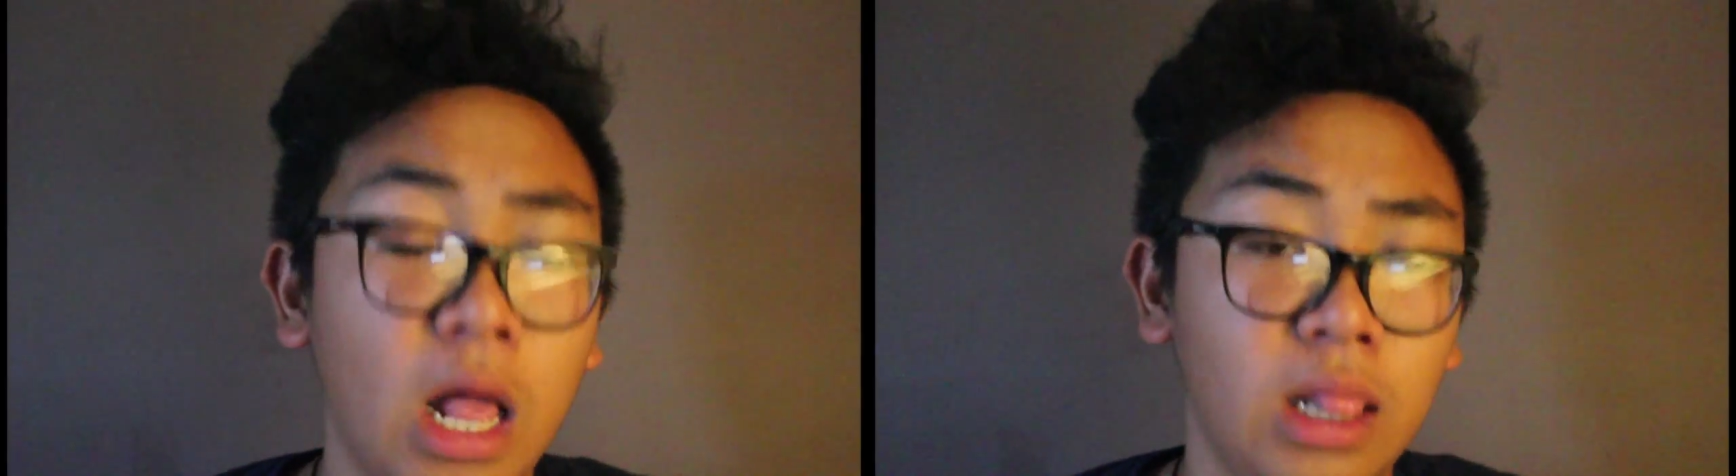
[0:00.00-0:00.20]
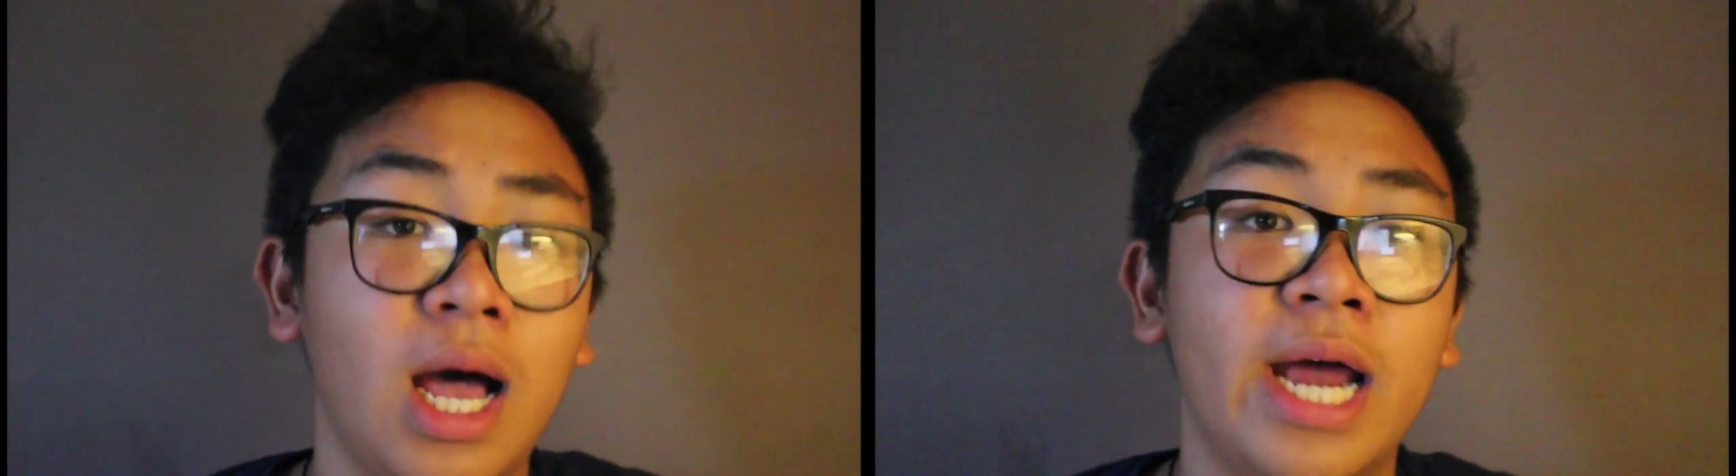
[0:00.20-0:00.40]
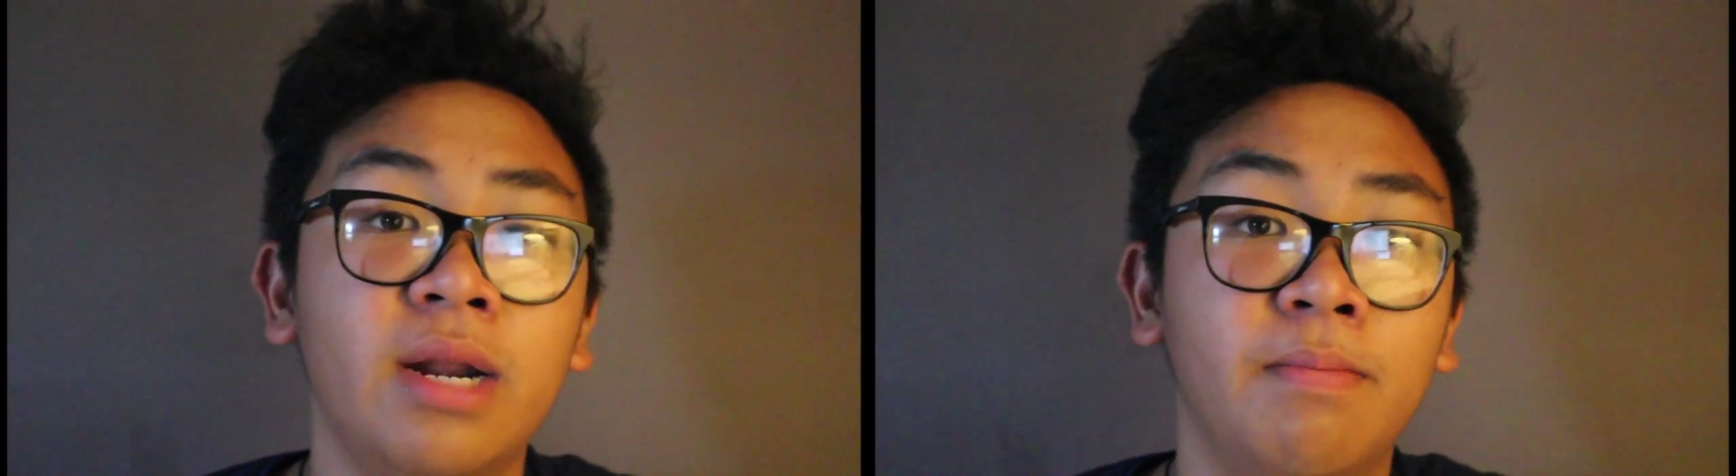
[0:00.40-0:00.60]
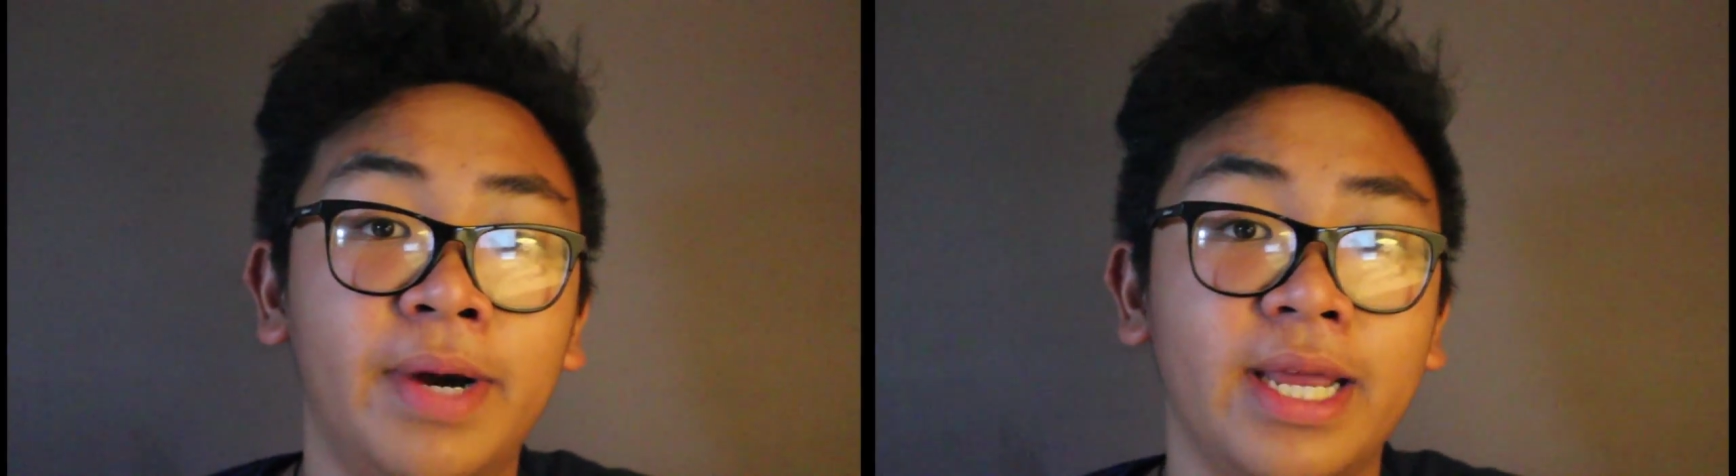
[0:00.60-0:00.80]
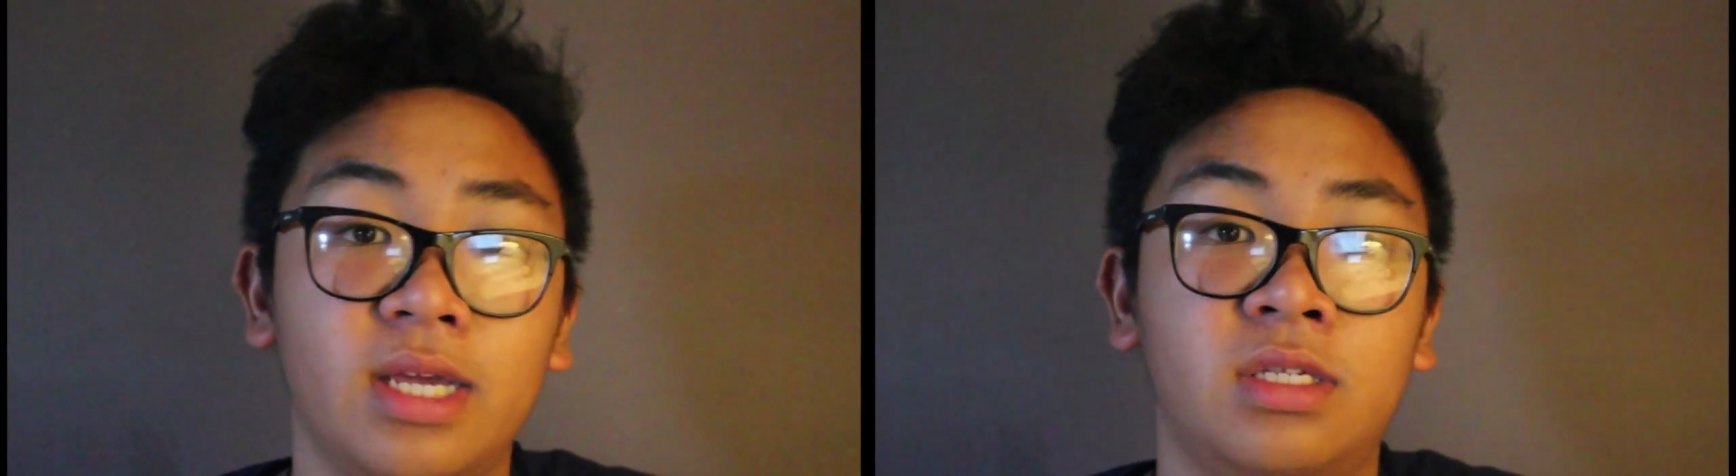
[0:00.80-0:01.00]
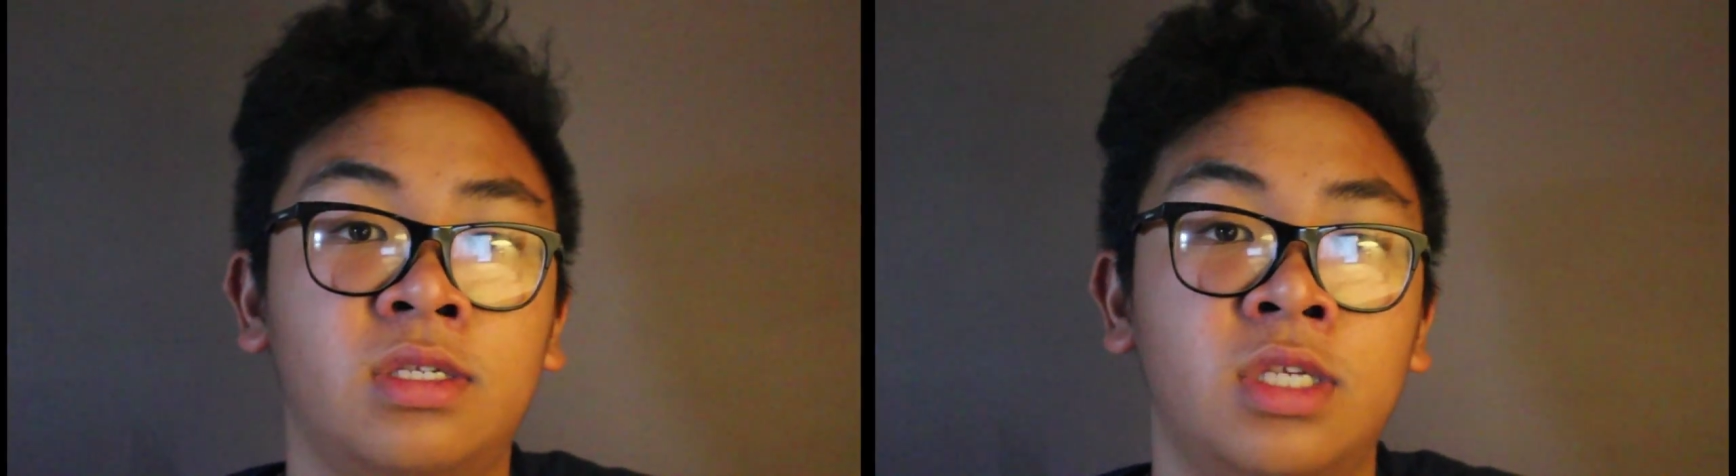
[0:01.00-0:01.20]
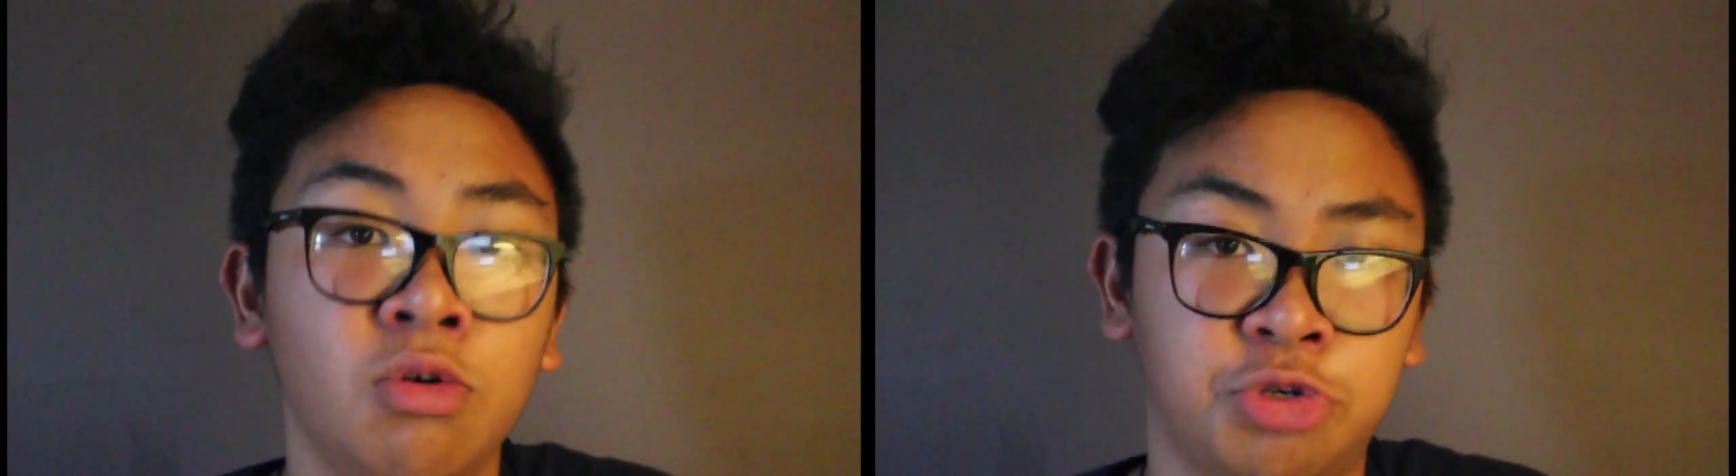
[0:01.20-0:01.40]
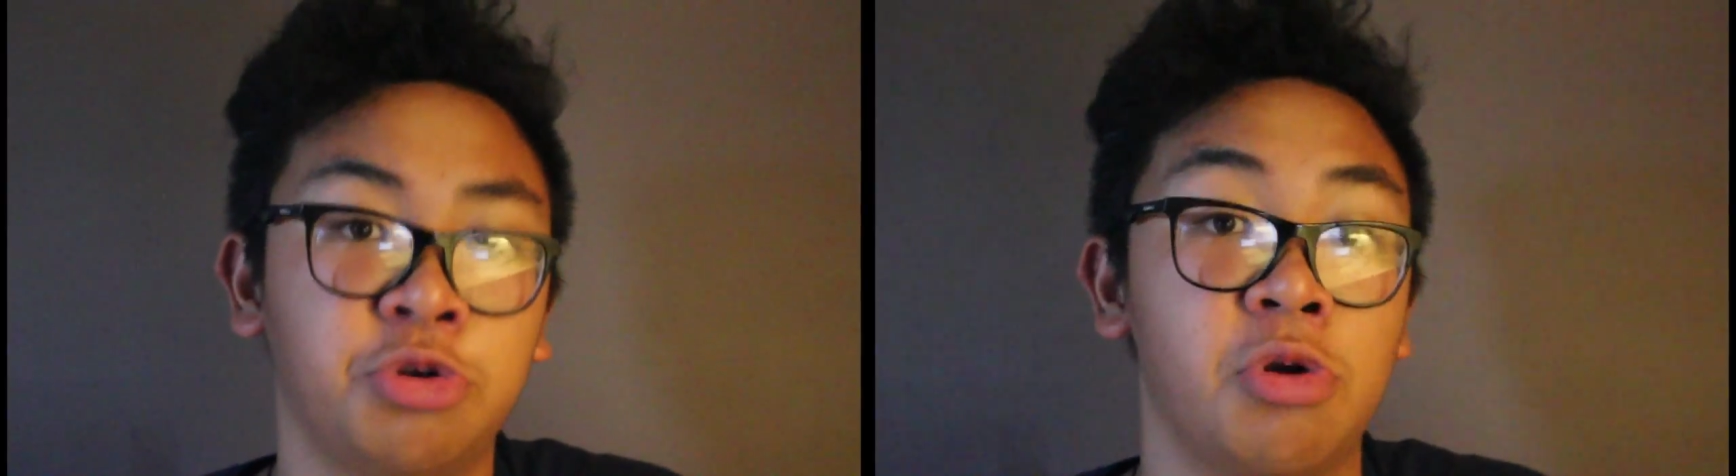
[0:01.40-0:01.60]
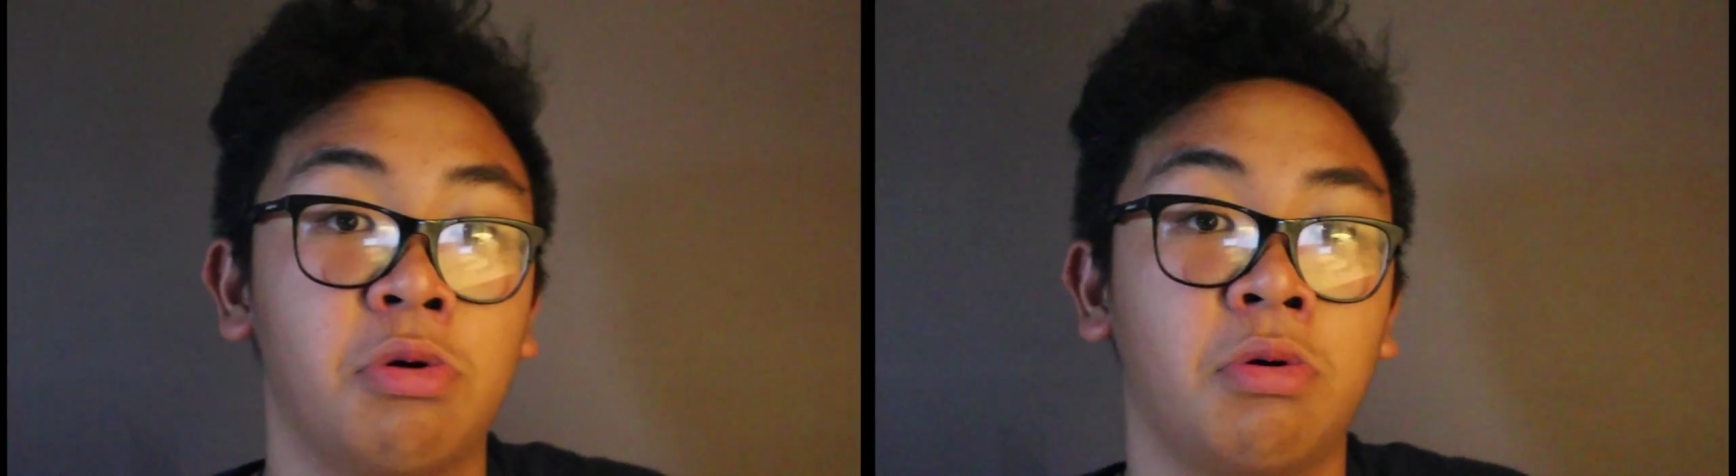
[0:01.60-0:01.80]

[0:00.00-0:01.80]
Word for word: lot, but it's so true.